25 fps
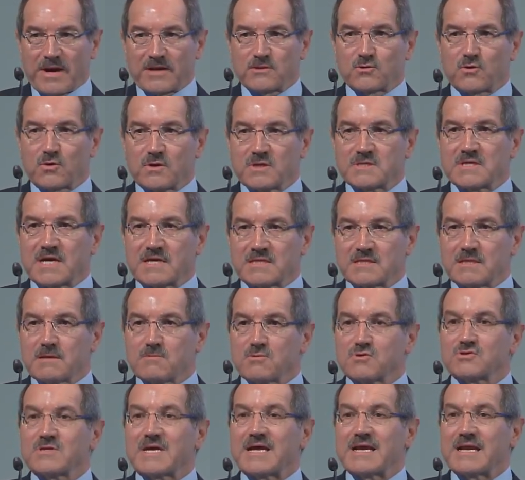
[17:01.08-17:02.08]
have
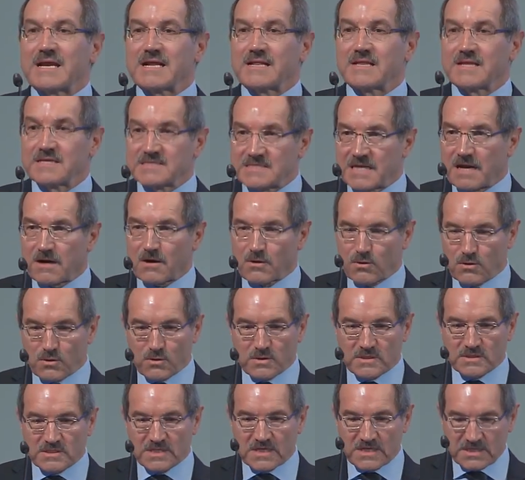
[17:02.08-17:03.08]
our companies as
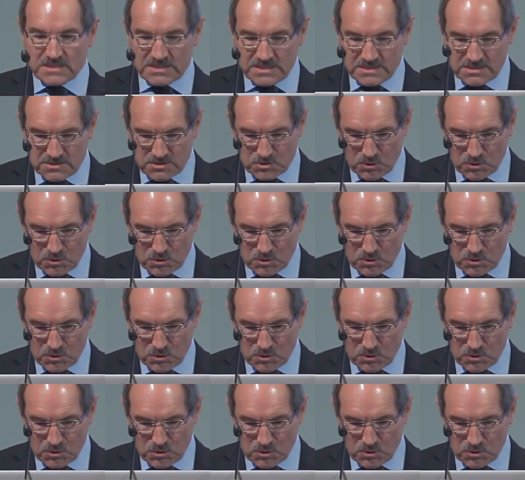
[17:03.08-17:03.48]
active